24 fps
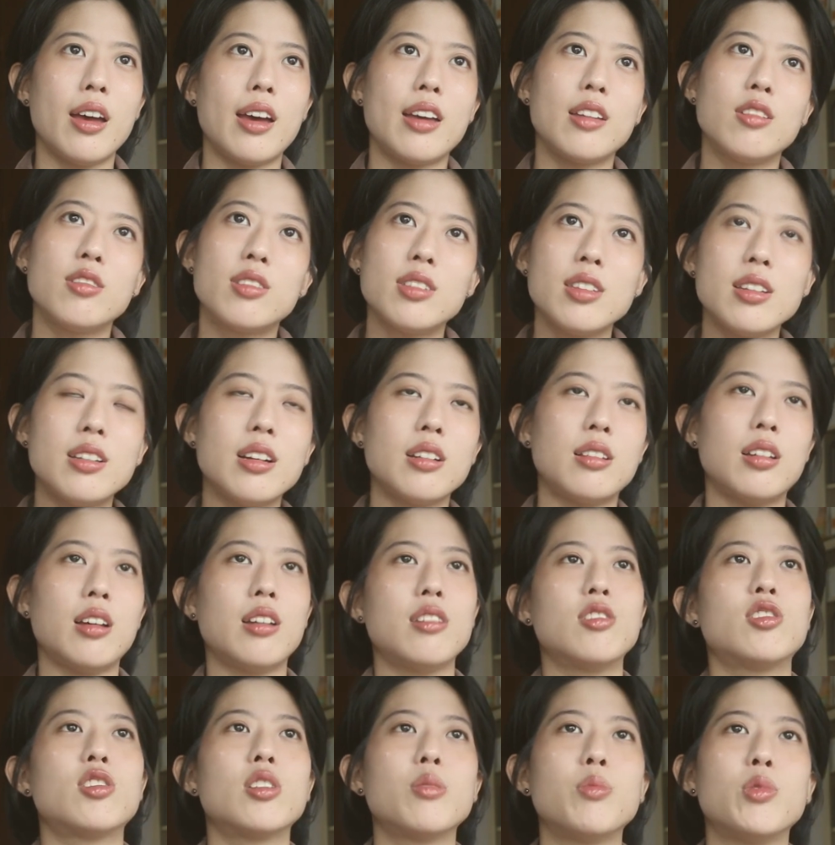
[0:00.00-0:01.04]
and you see that
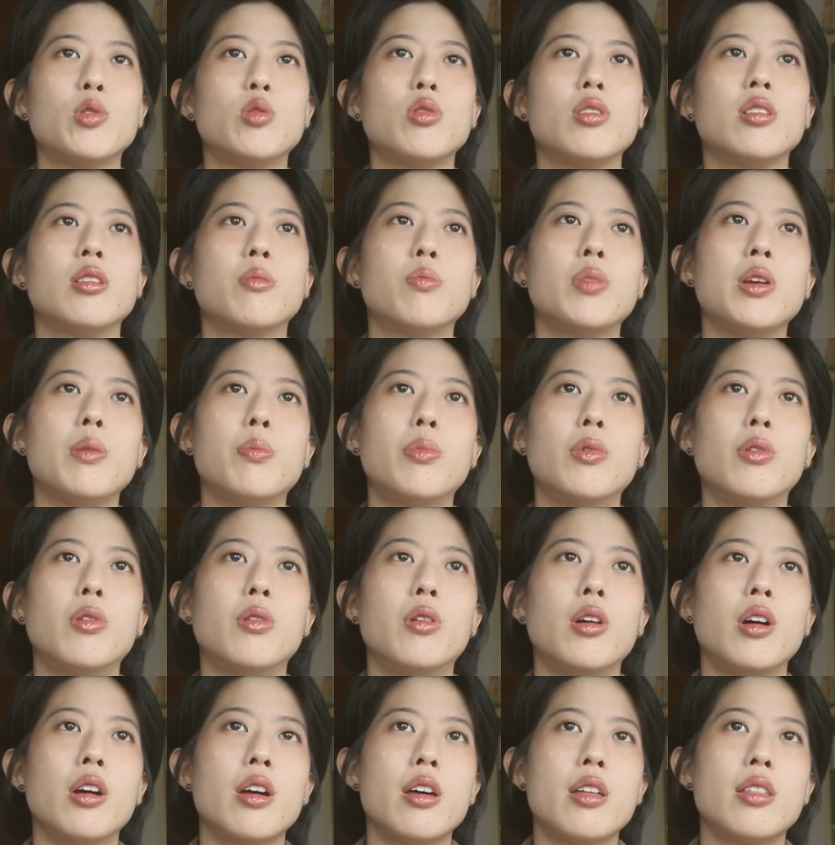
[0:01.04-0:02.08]
tension between the
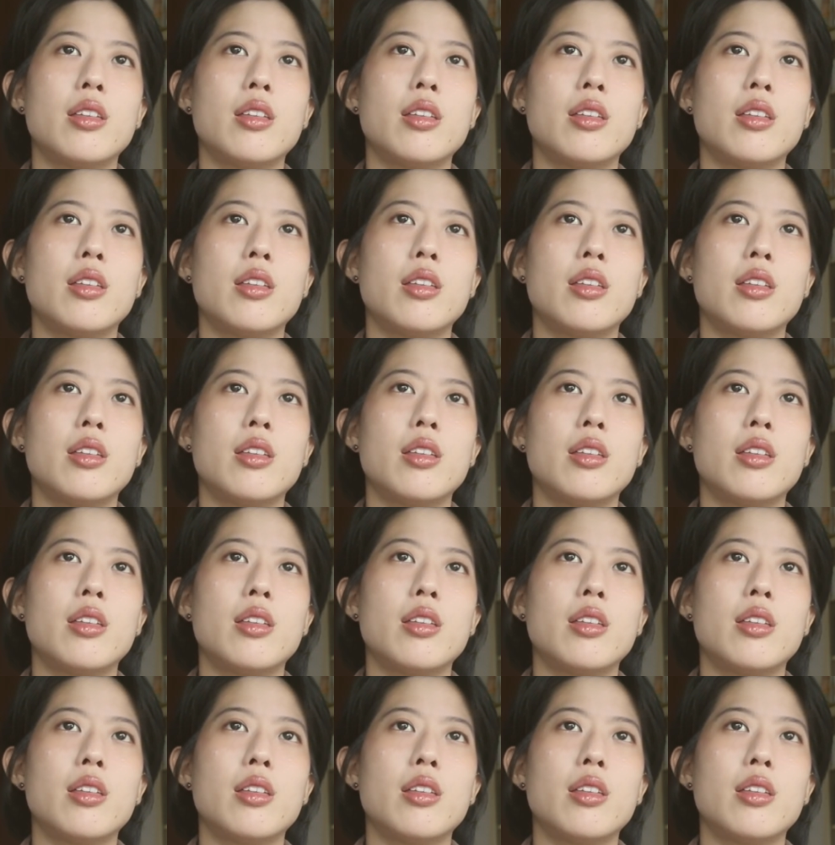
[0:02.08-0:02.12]
people